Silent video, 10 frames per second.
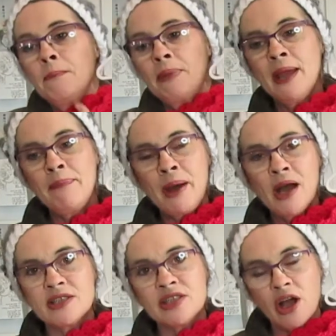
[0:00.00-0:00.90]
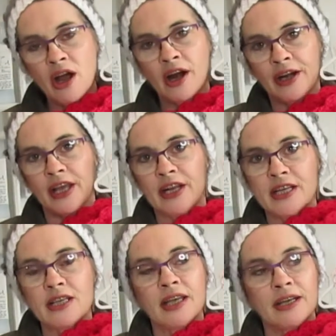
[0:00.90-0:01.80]
Paintbox yarn in
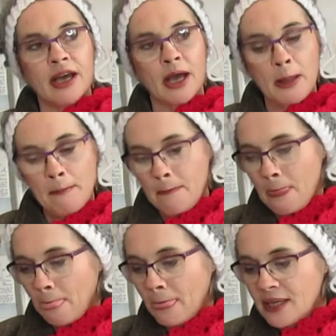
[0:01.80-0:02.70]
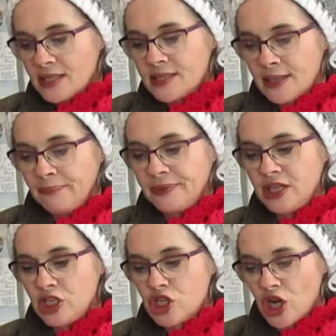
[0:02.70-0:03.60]
a, in a
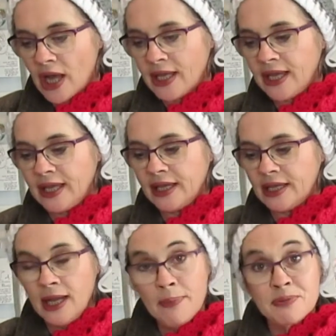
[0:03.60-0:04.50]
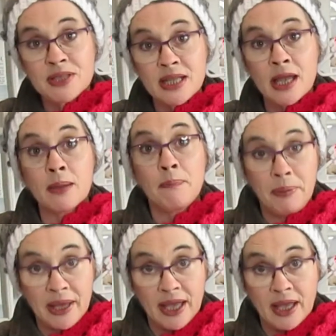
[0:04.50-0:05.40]
Simply Chunky Lipstick
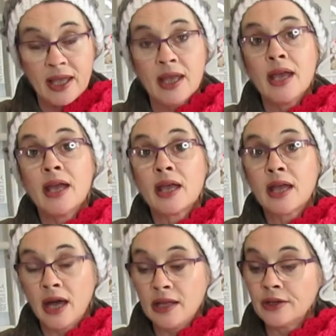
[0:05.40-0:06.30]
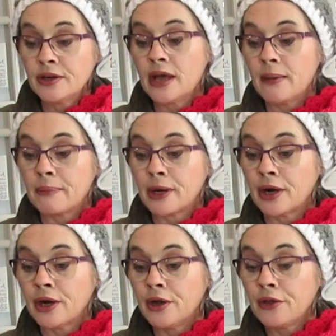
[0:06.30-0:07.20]
Pink color
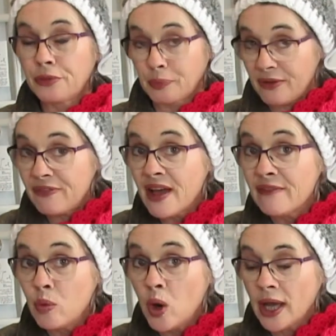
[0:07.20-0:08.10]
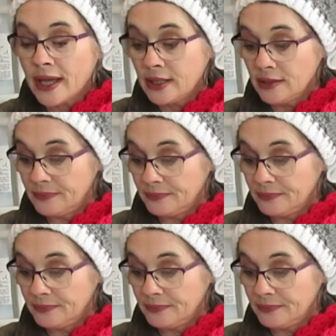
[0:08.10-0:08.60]
number 351